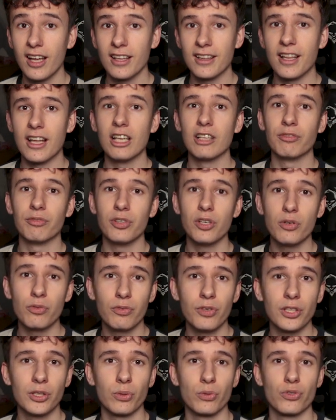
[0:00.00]
then feel
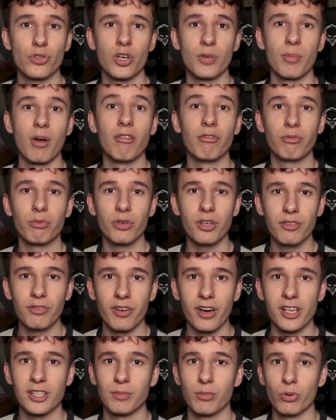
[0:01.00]
free to join my free
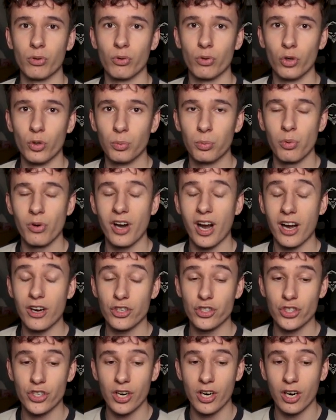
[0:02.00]
Facebook group where I
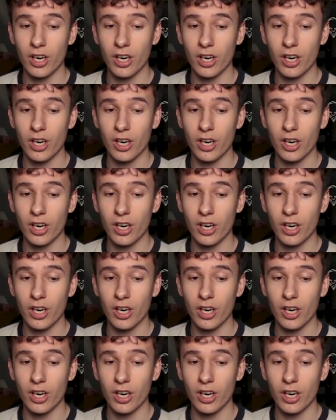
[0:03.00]
share